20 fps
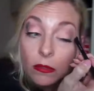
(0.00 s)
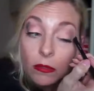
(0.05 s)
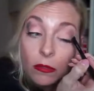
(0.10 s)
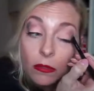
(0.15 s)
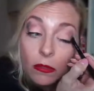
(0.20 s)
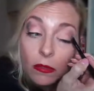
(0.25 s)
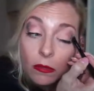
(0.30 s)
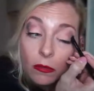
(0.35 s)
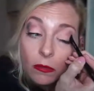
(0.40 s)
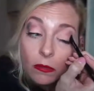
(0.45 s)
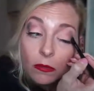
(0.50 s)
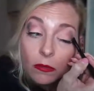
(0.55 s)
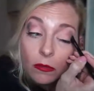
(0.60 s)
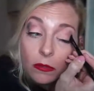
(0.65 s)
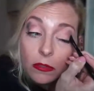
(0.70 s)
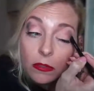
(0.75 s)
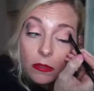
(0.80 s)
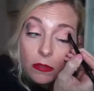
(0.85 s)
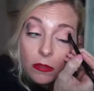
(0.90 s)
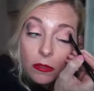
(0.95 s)
So
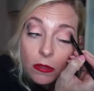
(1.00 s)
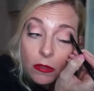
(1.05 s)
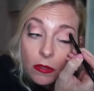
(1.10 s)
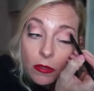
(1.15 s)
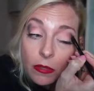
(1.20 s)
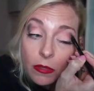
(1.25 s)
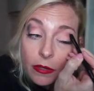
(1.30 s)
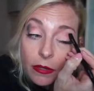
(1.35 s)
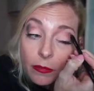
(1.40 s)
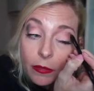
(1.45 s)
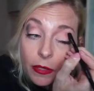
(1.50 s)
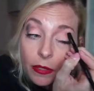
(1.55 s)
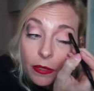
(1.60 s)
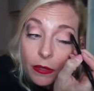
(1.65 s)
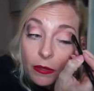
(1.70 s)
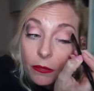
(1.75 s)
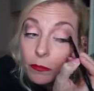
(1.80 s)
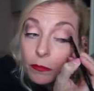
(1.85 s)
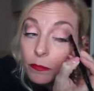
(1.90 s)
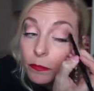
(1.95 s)
there we
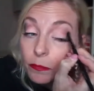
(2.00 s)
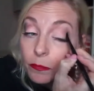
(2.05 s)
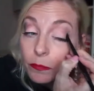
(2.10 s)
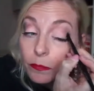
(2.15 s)
go.